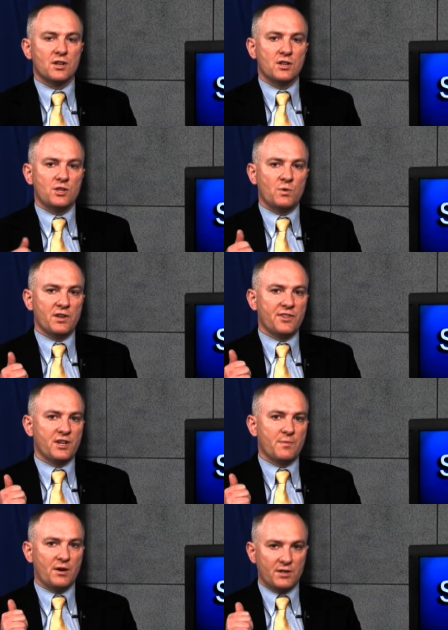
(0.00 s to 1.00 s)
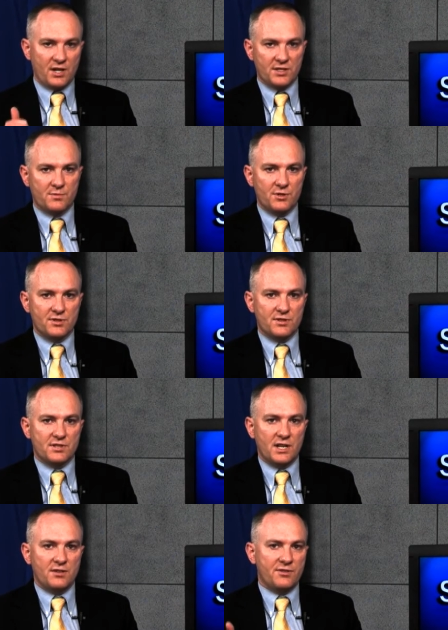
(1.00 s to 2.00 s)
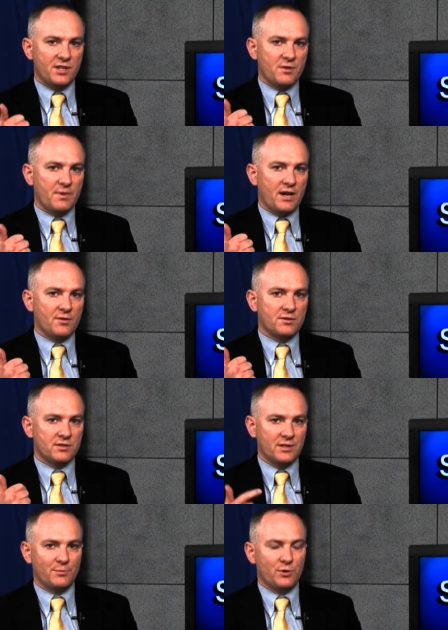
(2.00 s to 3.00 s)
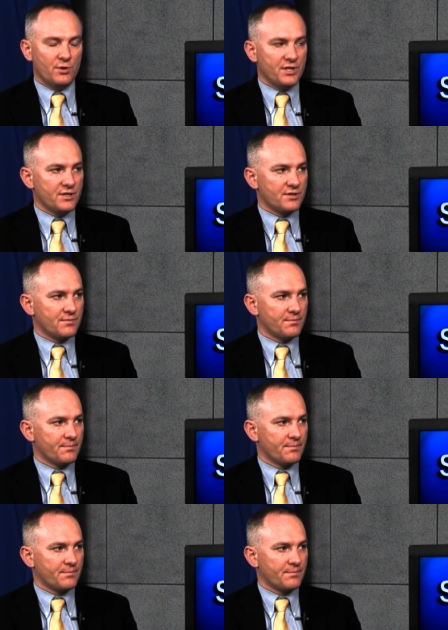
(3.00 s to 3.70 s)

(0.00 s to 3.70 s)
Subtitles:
You want to think about customers and you think about employees.